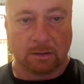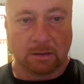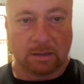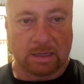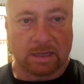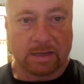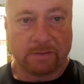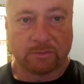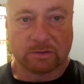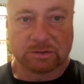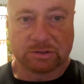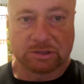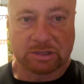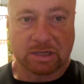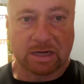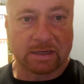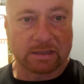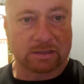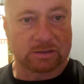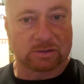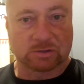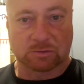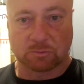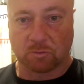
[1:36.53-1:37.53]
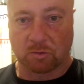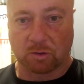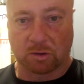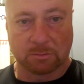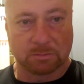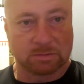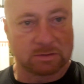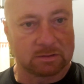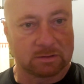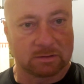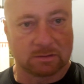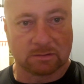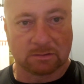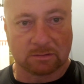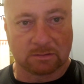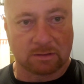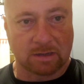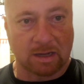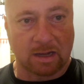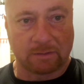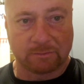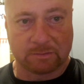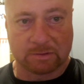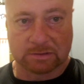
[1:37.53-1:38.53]
Even shaking swarms,
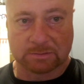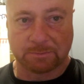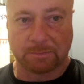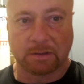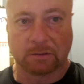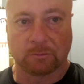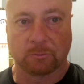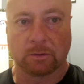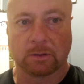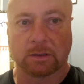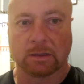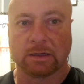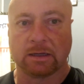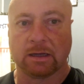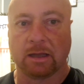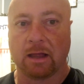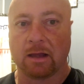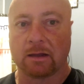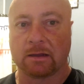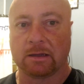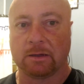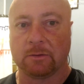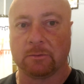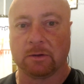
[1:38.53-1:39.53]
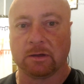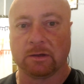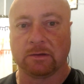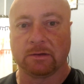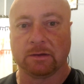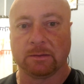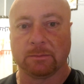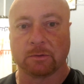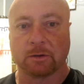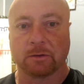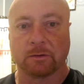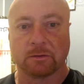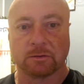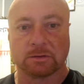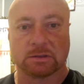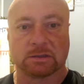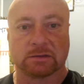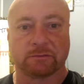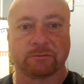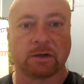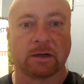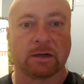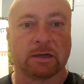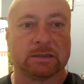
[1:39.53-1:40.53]
I've just been really lucky with them, or they're
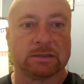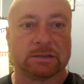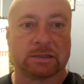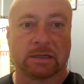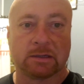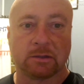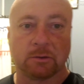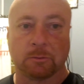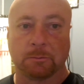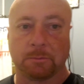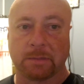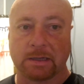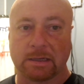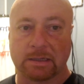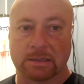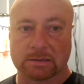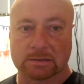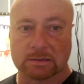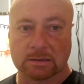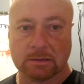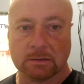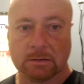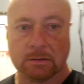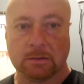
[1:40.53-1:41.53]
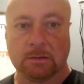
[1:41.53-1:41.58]
just very gentle bees